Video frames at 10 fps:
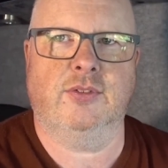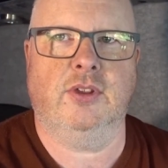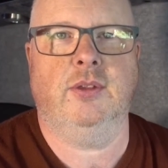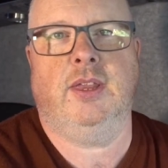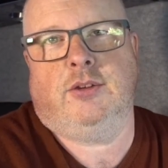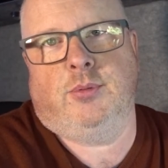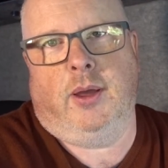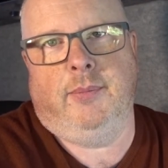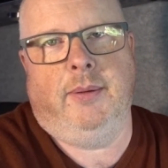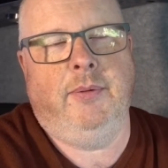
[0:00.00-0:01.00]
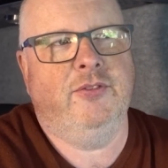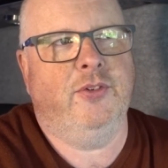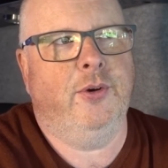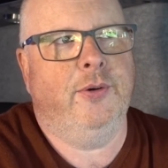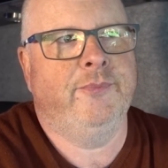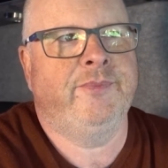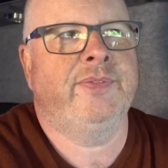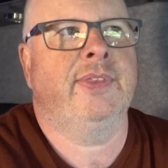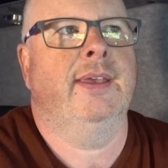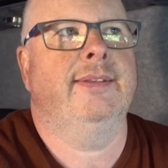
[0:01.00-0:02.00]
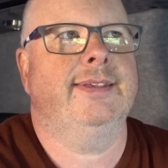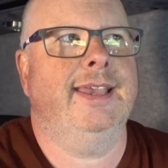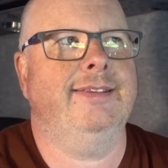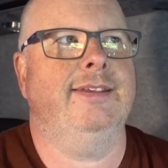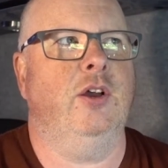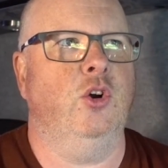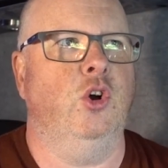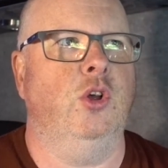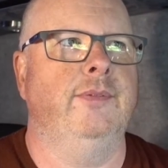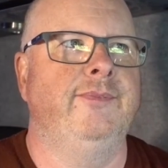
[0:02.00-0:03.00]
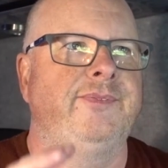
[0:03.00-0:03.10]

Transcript: So that's what I'm aiming for, to get it all